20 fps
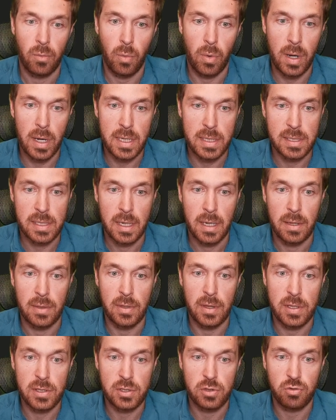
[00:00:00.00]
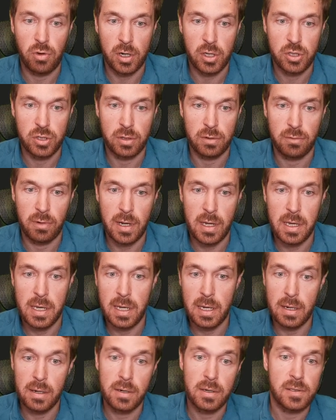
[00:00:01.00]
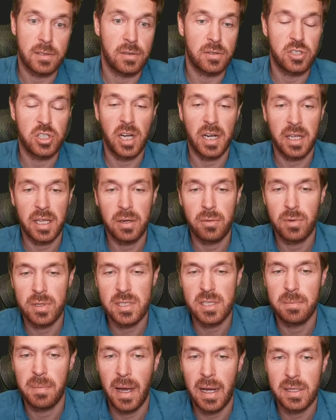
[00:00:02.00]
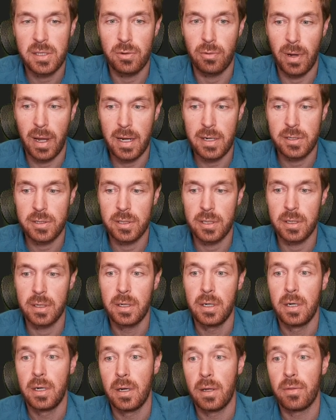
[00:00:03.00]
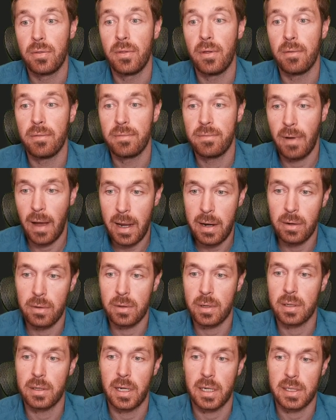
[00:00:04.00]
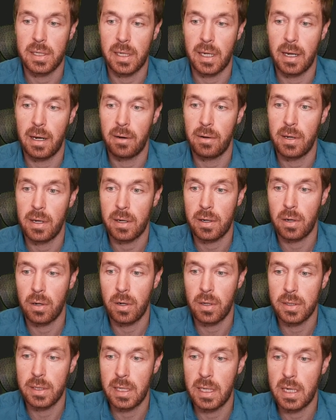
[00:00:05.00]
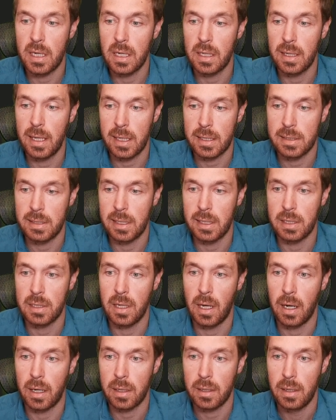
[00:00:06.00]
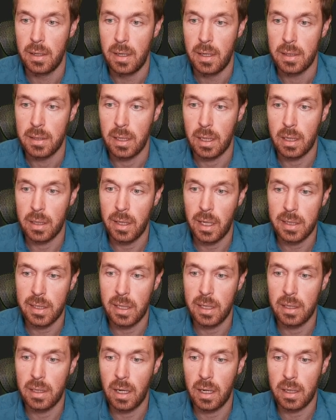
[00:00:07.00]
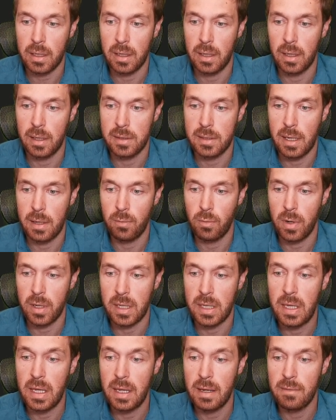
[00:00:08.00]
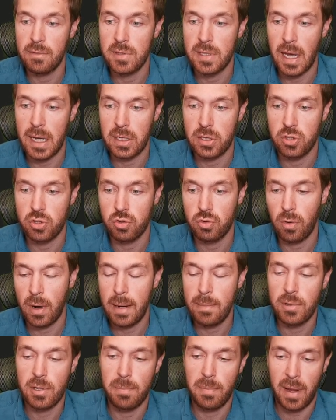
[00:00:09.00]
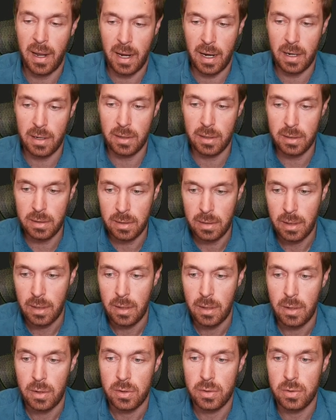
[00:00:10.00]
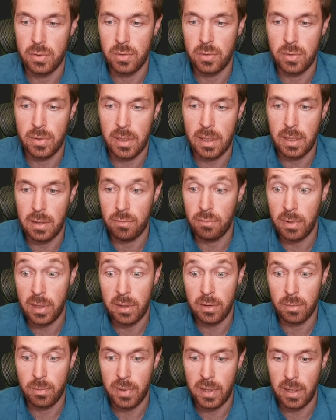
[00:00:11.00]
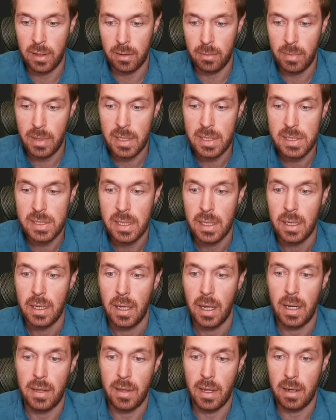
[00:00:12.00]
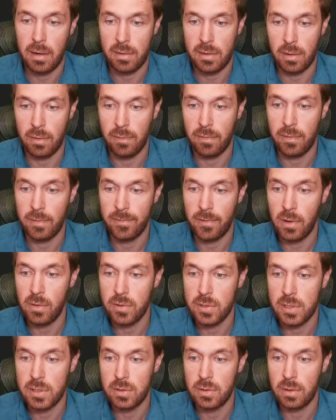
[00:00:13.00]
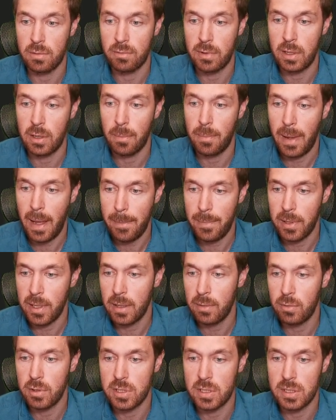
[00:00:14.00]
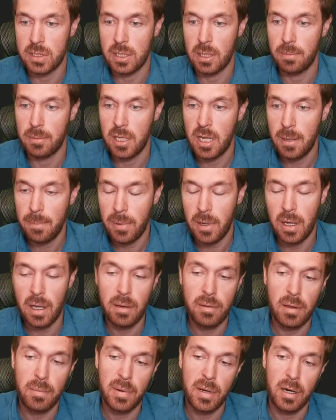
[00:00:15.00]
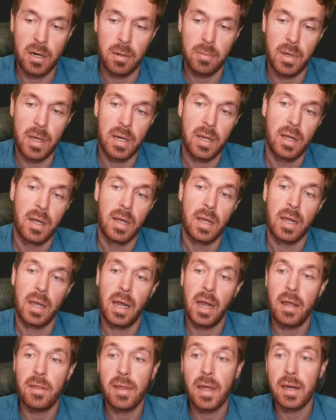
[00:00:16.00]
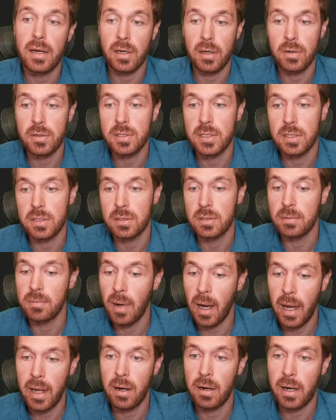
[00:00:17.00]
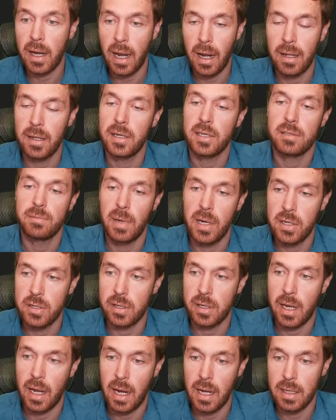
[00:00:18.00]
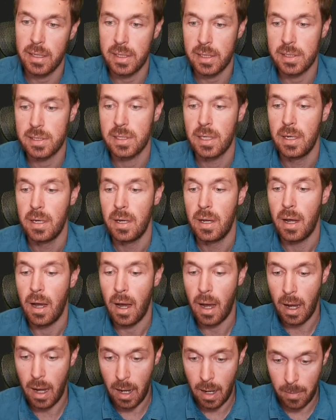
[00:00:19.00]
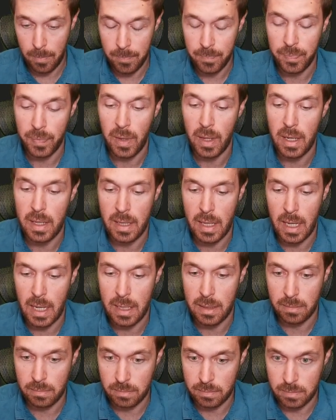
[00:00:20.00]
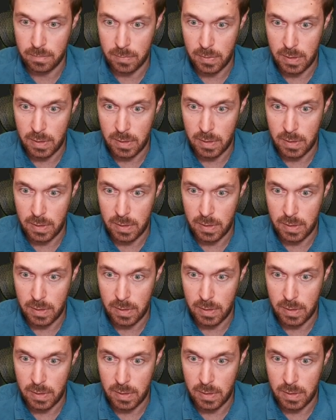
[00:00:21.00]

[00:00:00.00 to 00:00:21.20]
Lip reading: was this structure right here. So it's checking what's about to enter the final collecting area called the collecting duct. The collecting duct is then what gives that striped pattern to the renal pyramids, and then so it flows into the renal papilla, which is the tip of the pyramid, and then goes into the minor calyx, major calyx, and then